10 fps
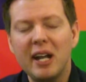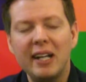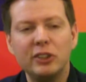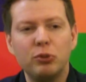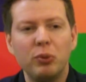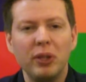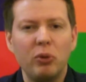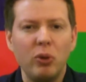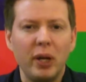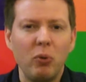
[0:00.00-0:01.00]
and I just really
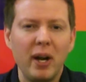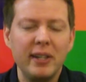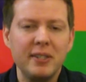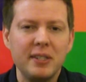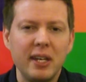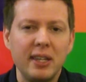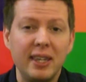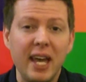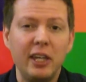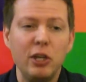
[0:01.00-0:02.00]
quick wanted to say
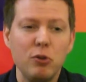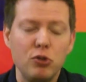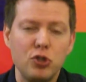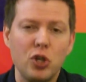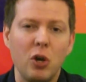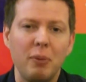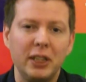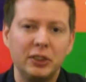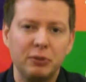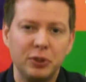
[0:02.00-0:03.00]
thank you so
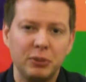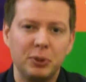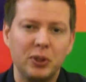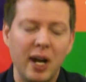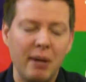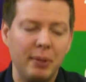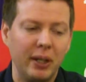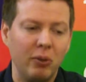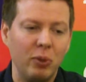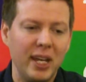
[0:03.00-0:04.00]
much for
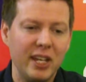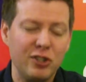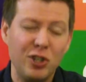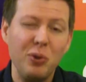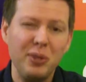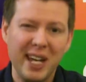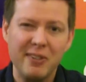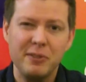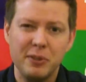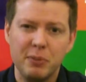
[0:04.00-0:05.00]
subscribing. We hit
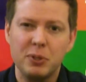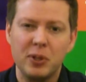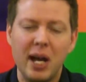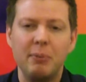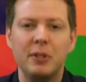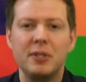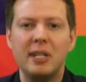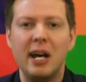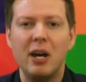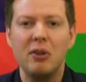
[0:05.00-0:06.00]
2,000 subscribers.
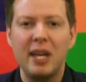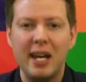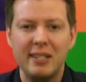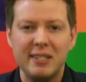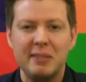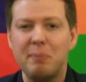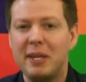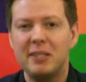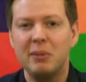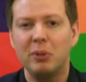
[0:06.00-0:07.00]
Now that
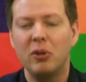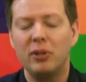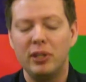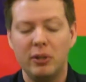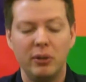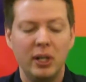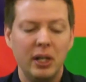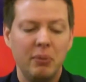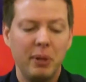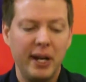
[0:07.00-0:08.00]
may seem low to you,
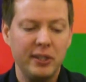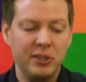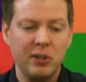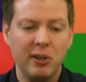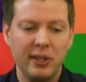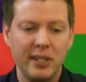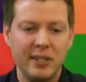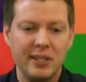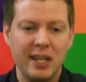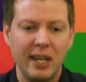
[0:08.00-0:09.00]
but I started
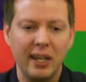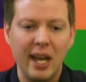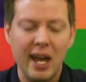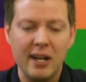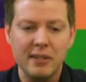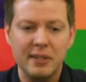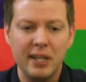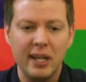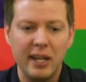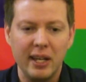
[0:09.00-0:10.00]
this thing as
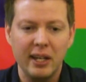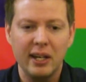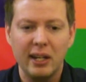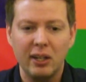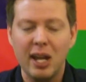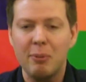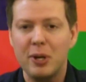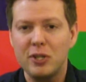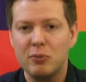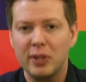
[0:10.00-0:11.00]
a
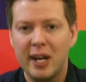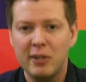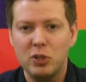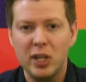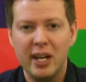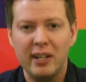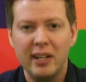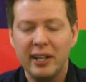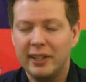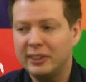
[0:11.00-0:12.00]
collaboration with IGN.
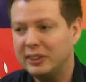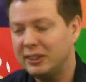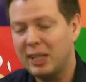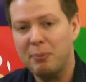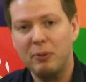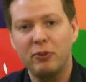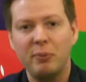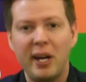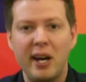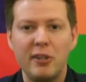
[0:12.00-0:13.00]
This is separate from
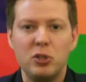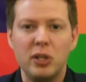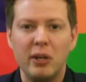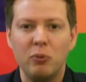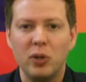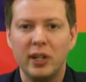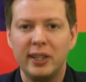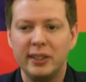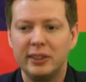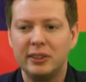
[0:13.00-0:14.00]
my IGN work.
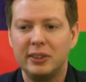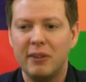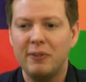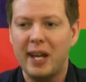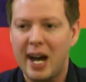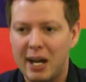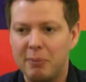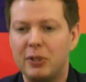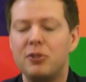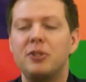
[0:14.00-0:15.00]
This is stuff that
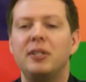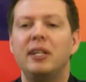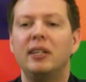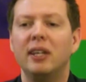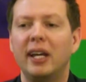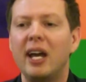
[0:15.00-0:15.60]
I'm interested in. Like,